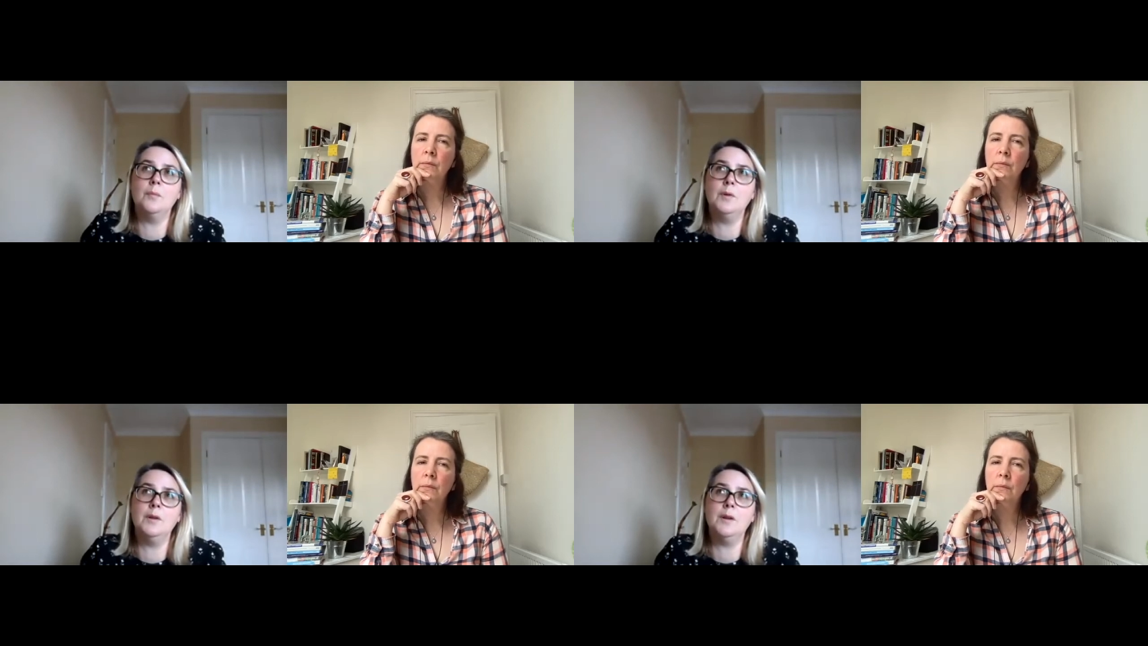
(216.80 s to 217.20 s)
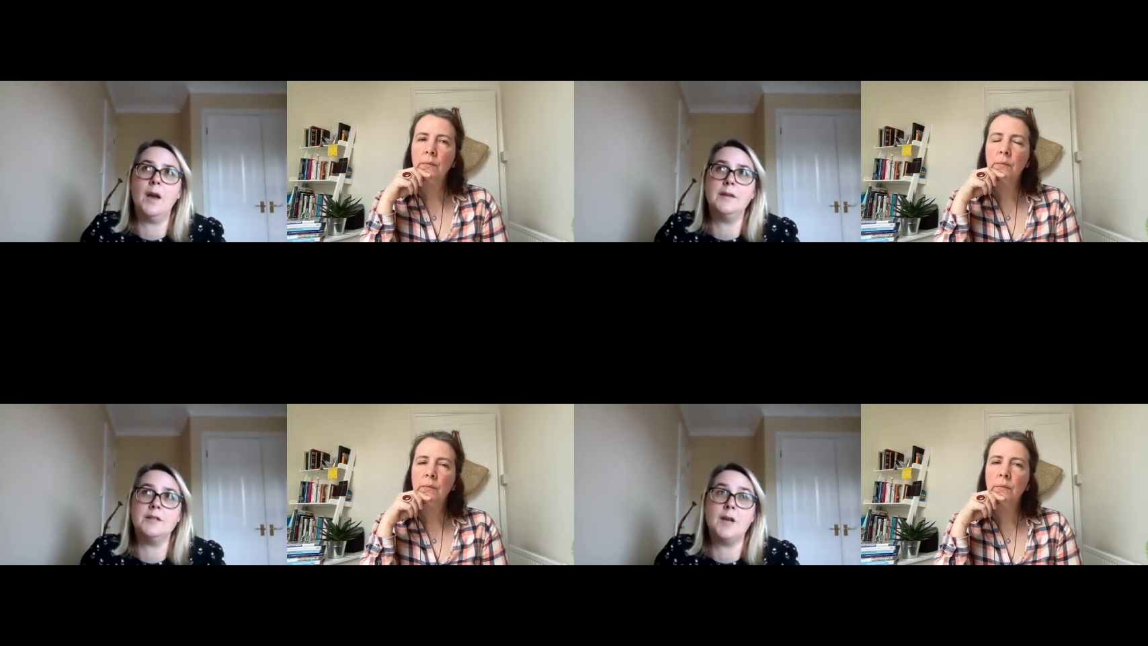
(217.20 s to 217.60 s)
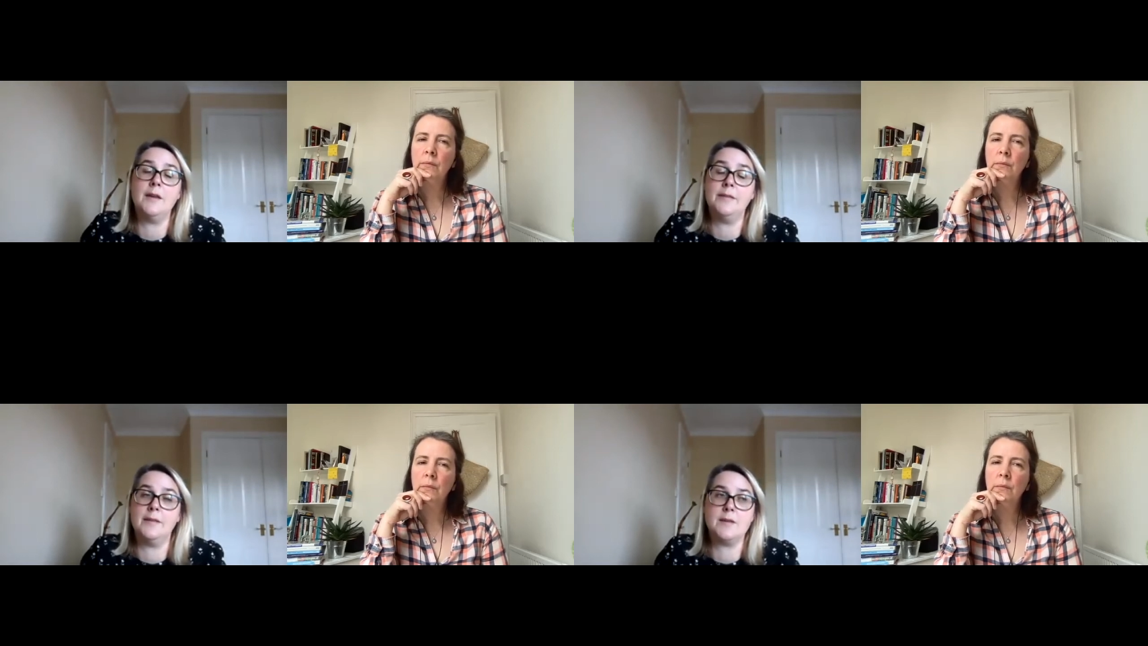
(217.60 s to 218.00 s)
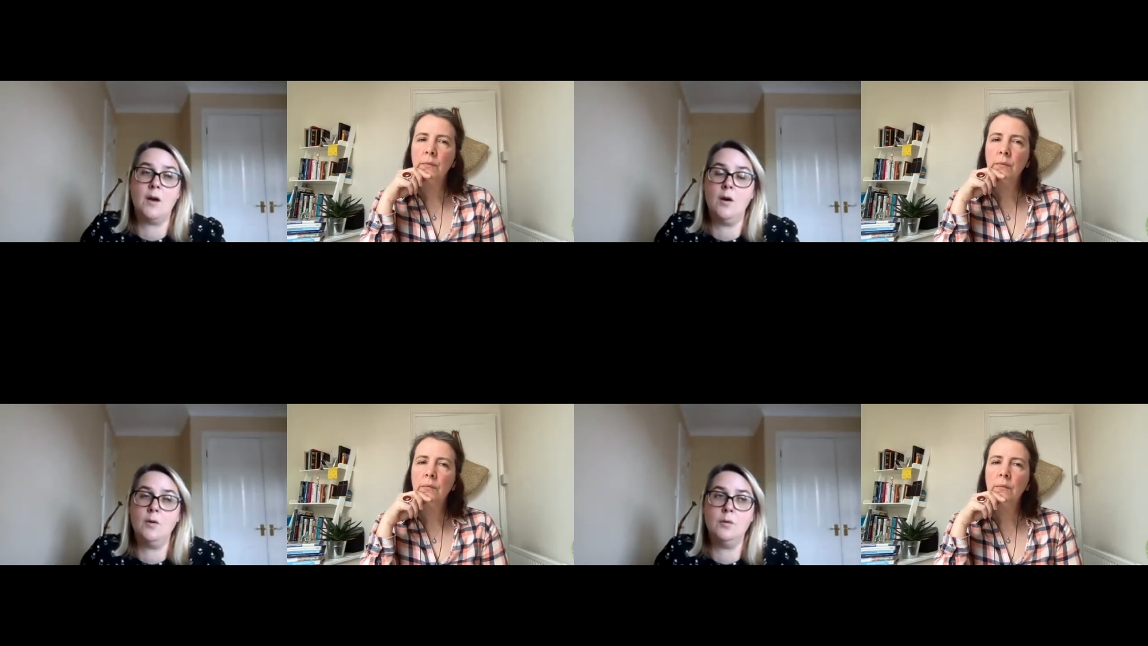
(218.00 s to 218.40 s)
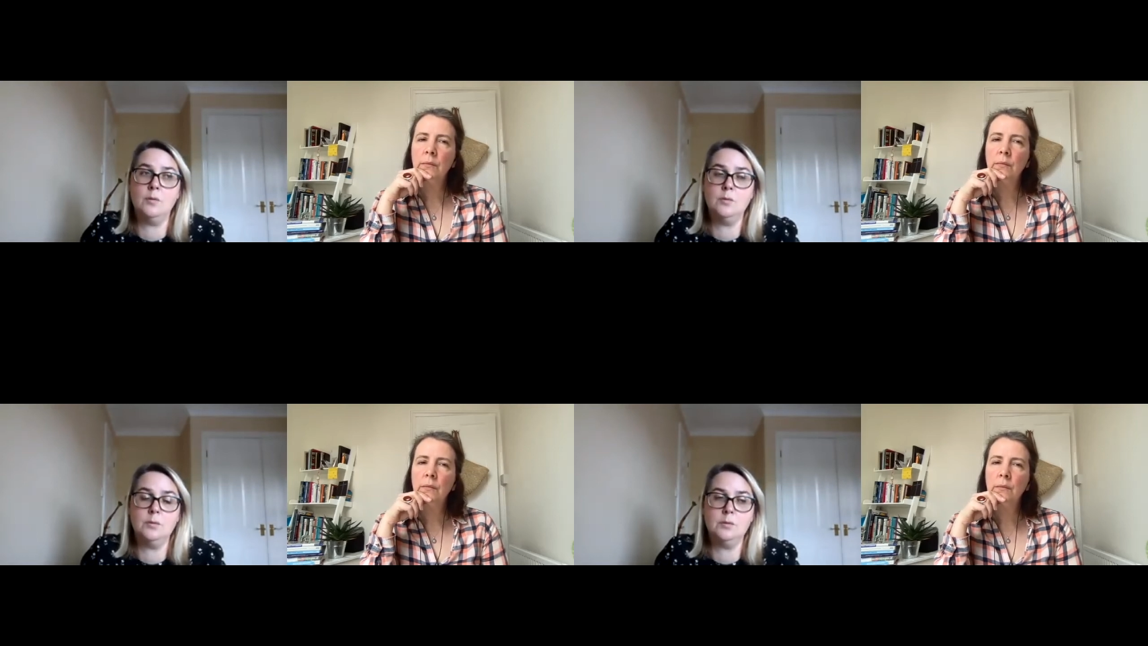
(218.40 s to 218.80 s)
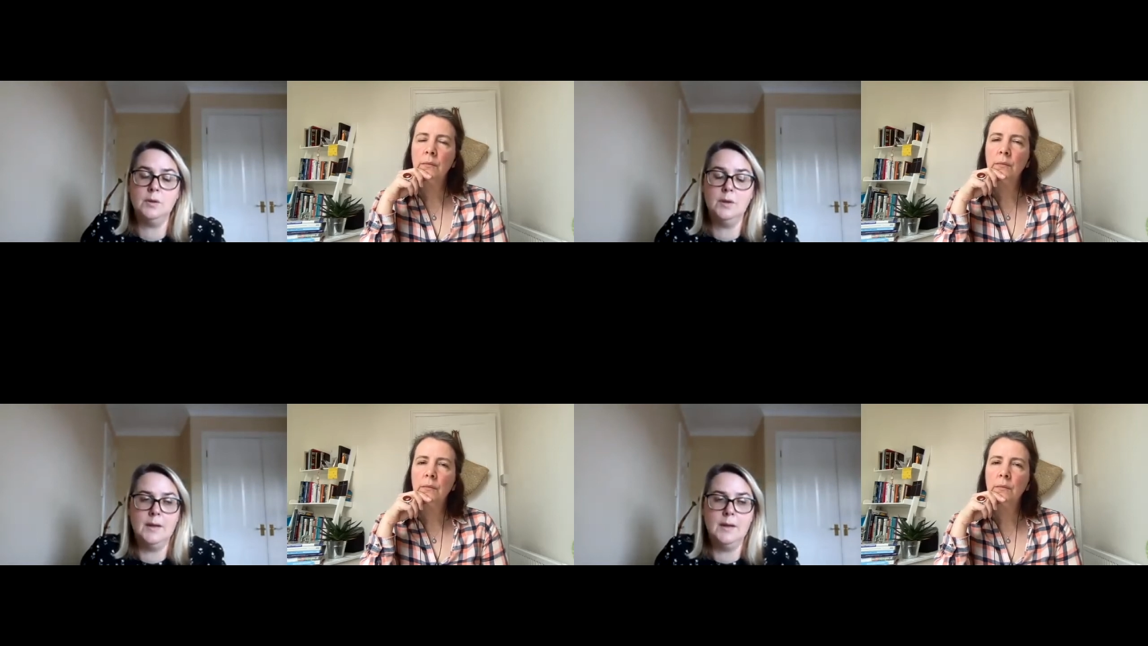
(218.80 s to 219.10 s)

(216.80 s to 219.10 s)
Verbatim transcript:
Speaker 1: you know, I think there's a whole